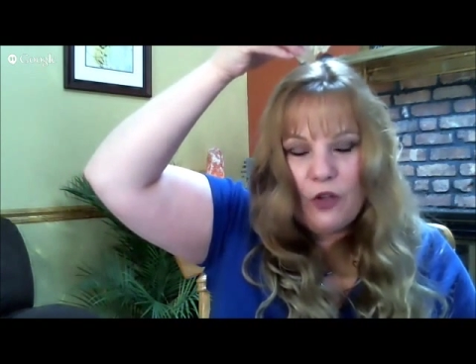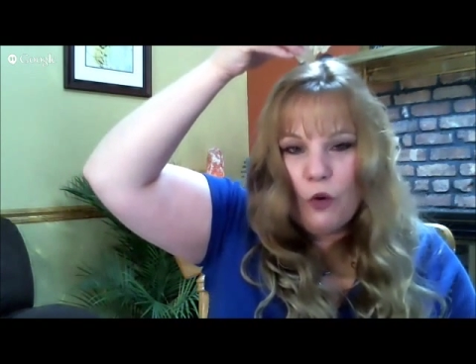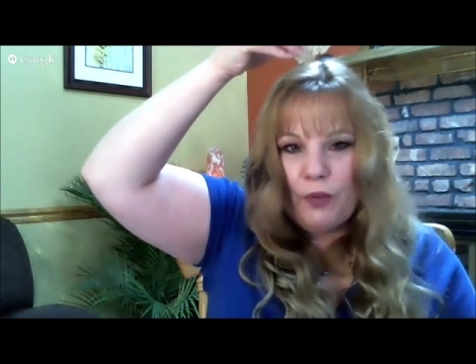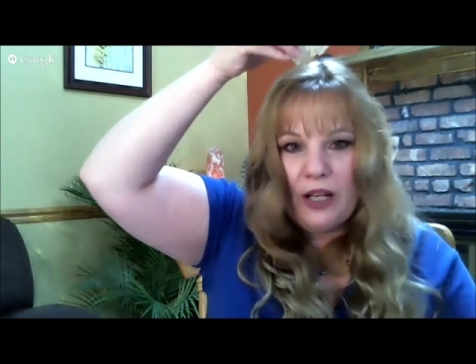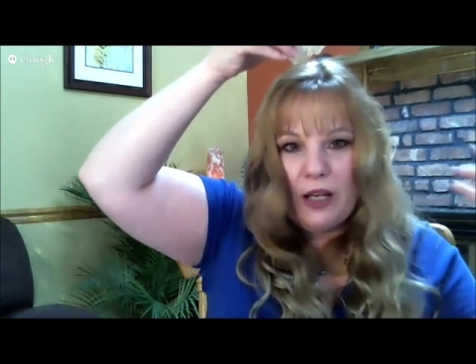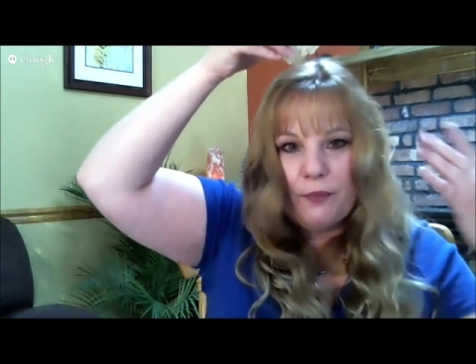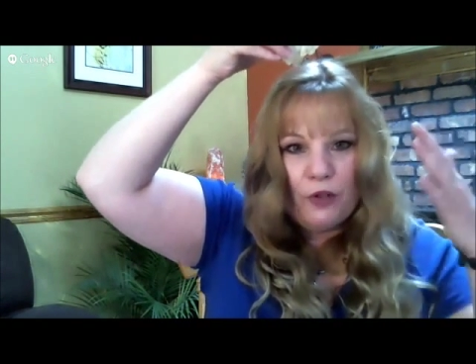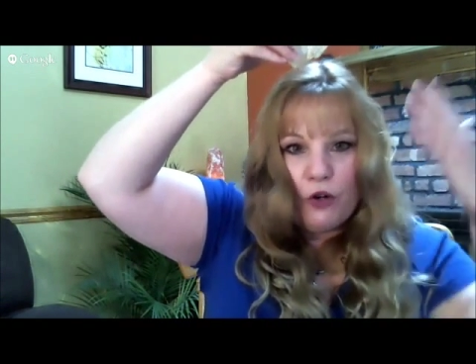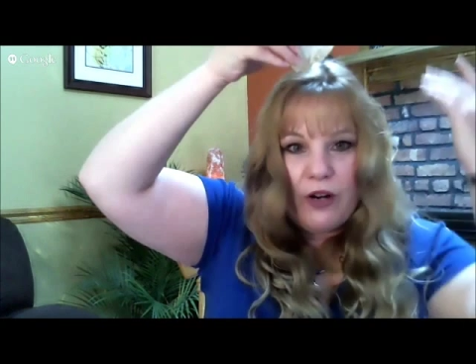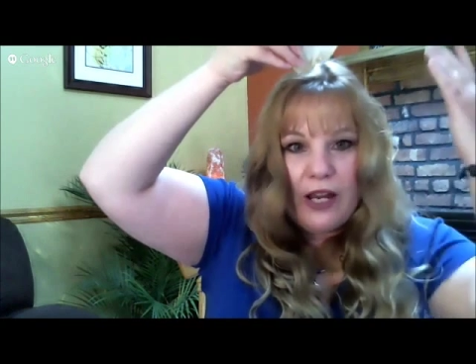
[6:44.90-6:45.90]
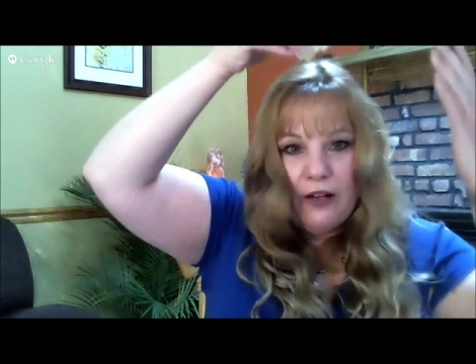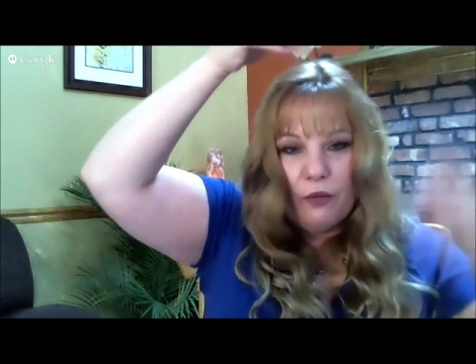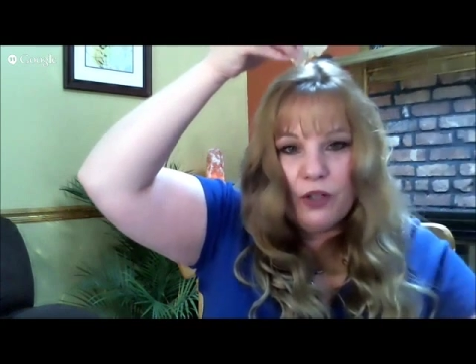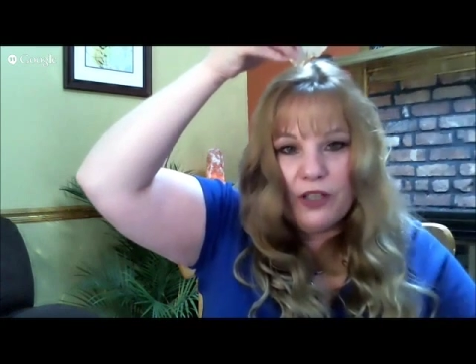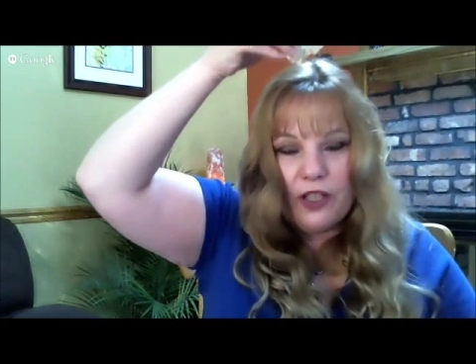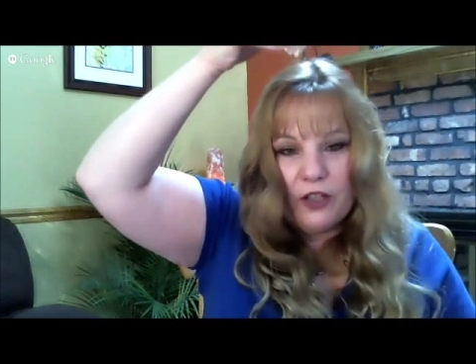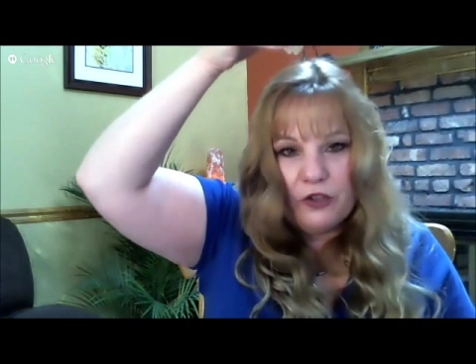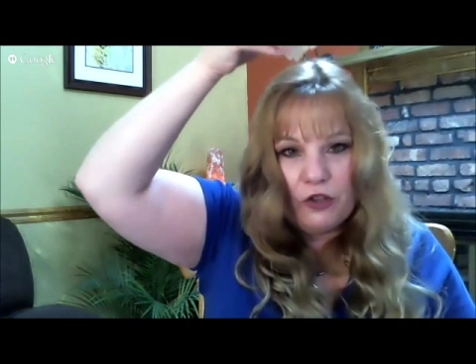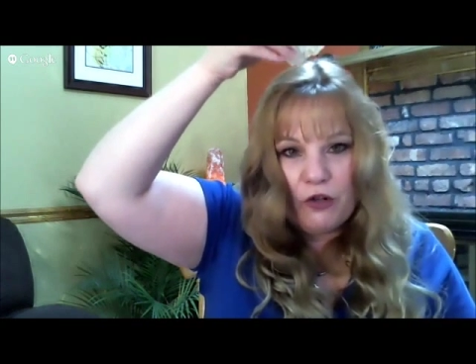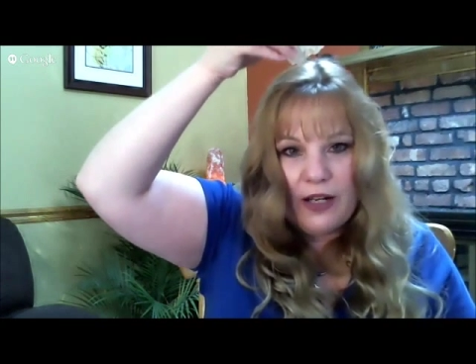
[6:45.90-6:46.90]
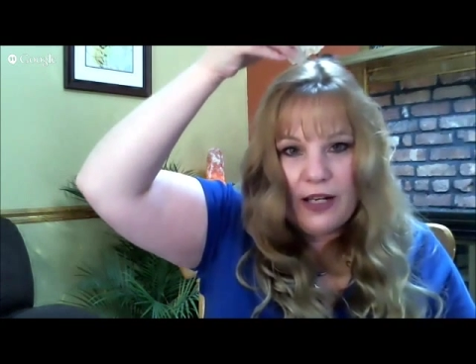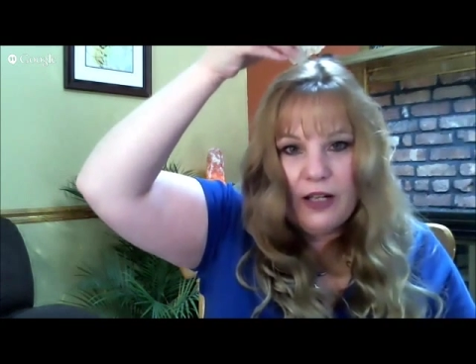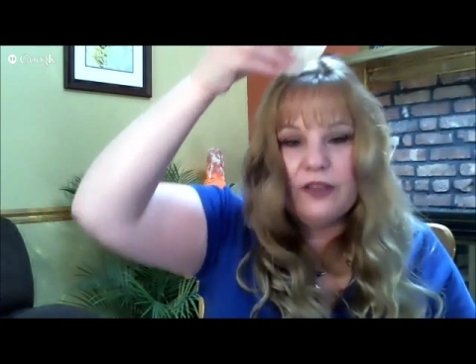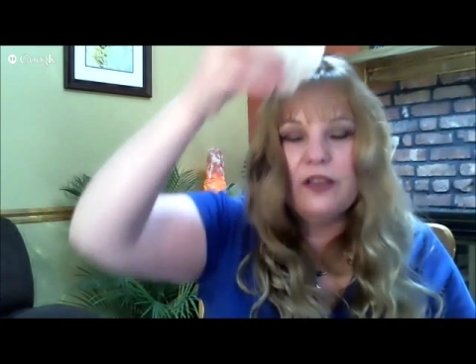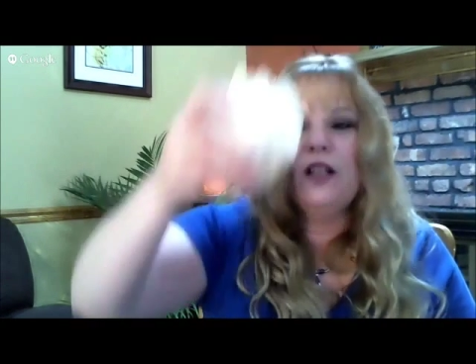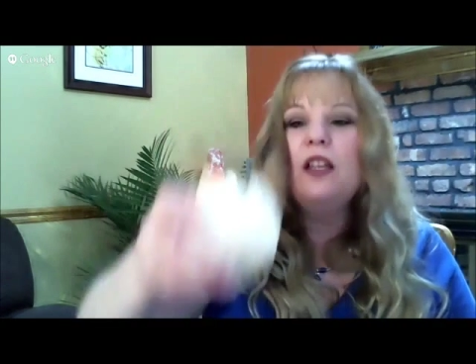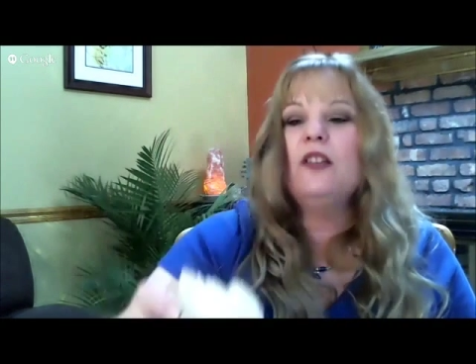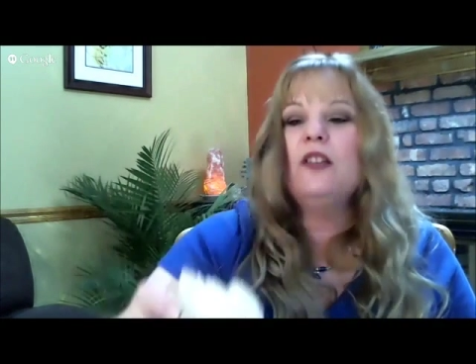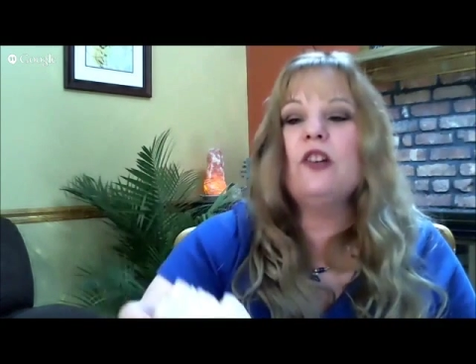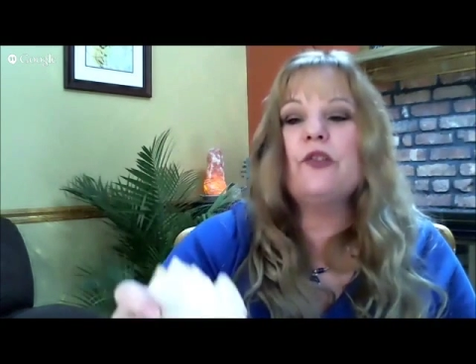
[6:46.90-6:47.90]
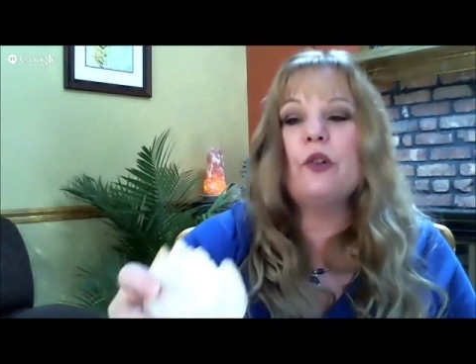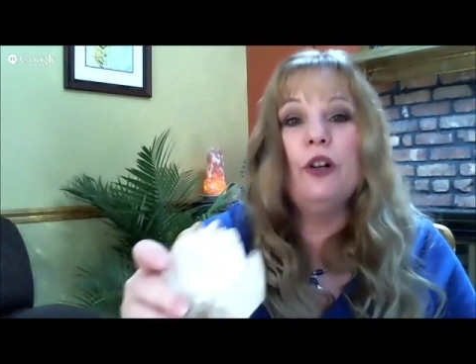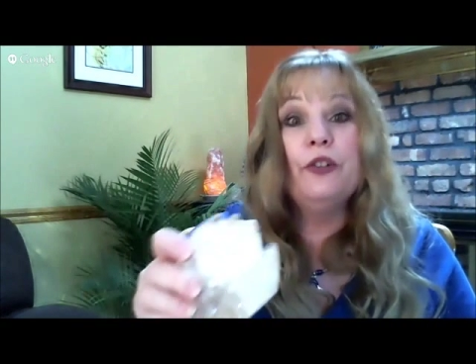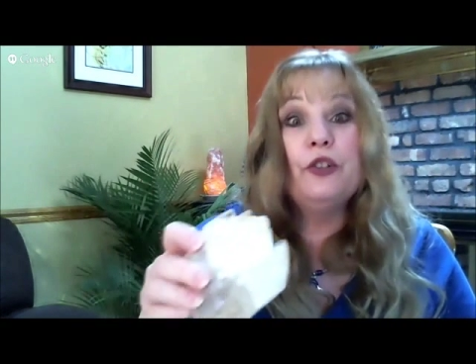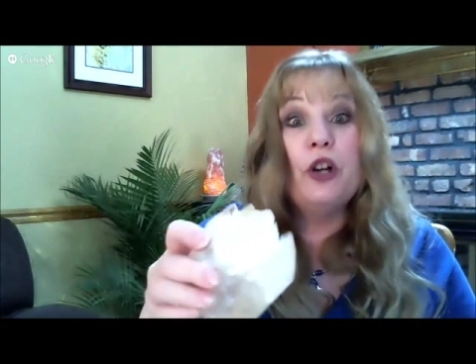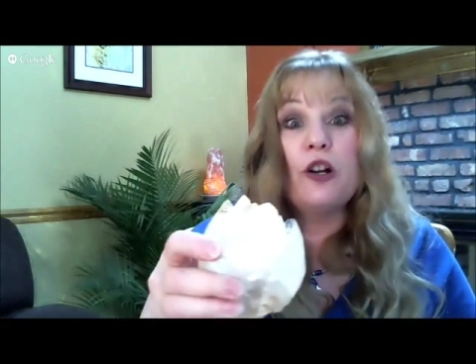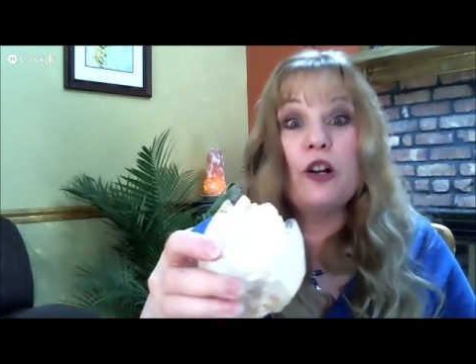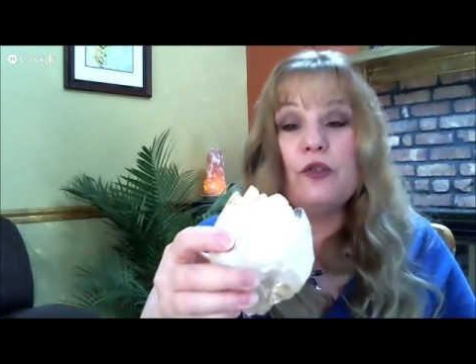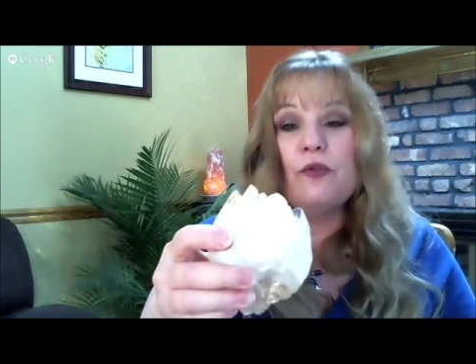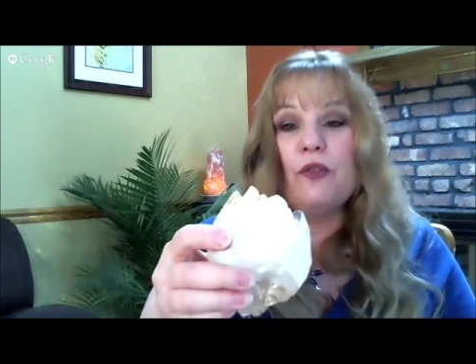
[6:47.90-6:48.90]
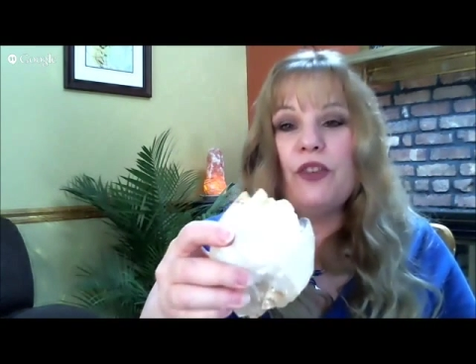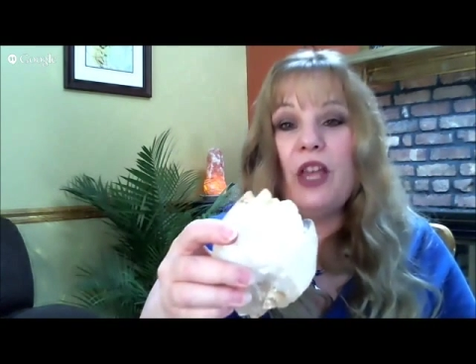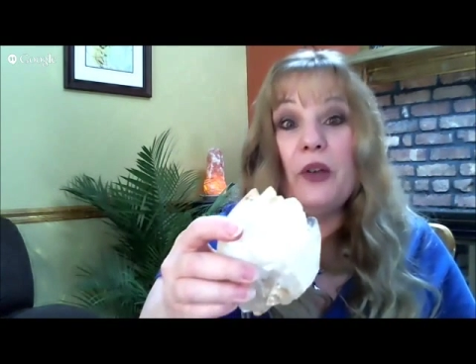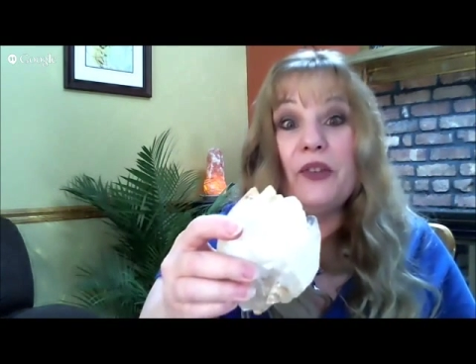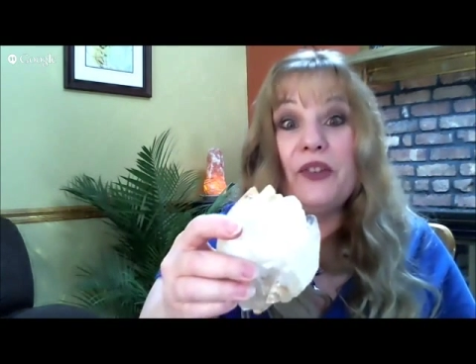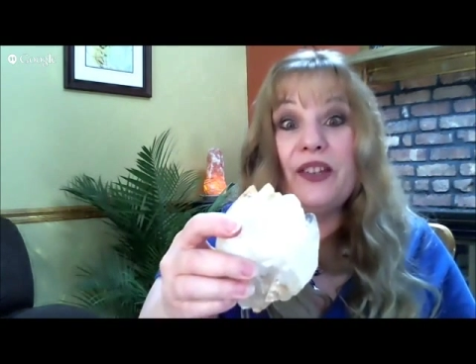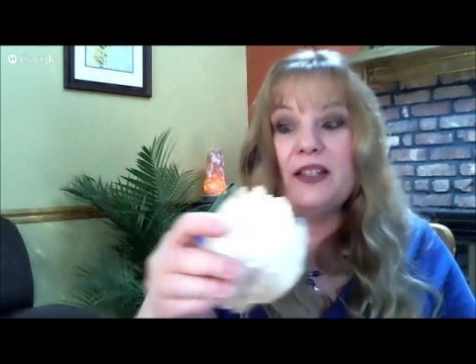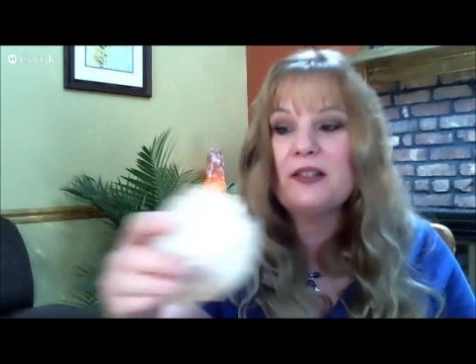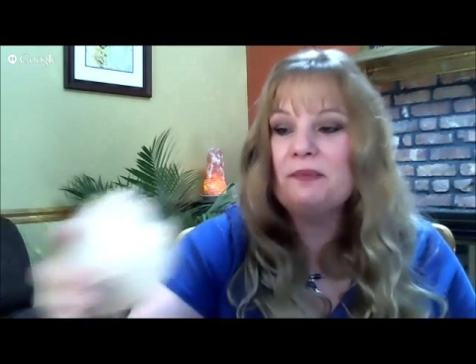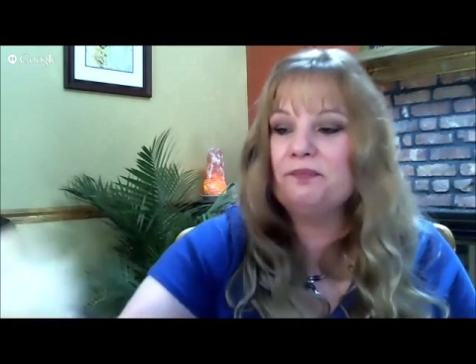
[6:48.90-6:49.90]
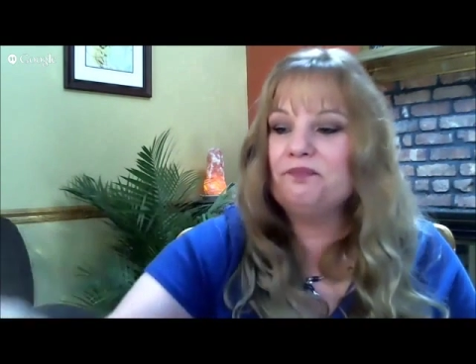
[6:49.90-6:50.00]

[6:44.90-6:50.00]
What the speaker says: opening up your crown, working on your crown. It's also called dogtooth calcite.